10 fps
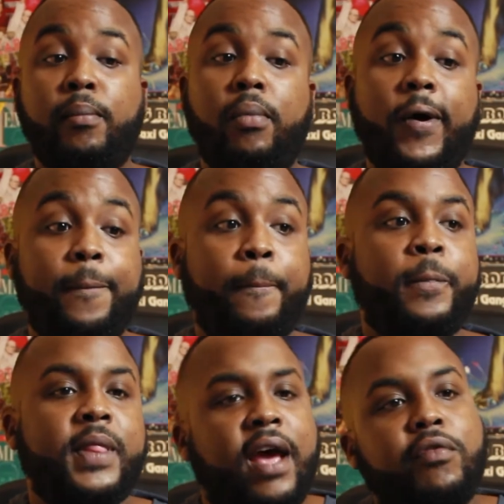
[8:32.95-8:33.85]
but
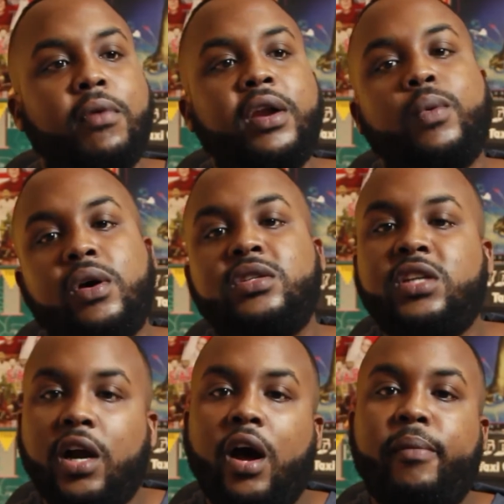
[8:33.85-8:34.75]
everybody wants
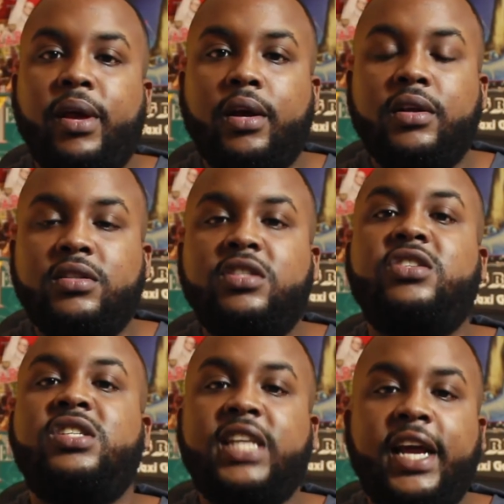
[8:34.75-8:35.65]
their hobby to
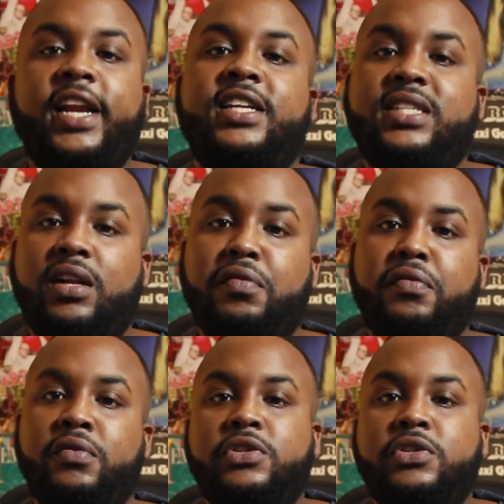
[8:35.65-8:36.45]
sustain itself.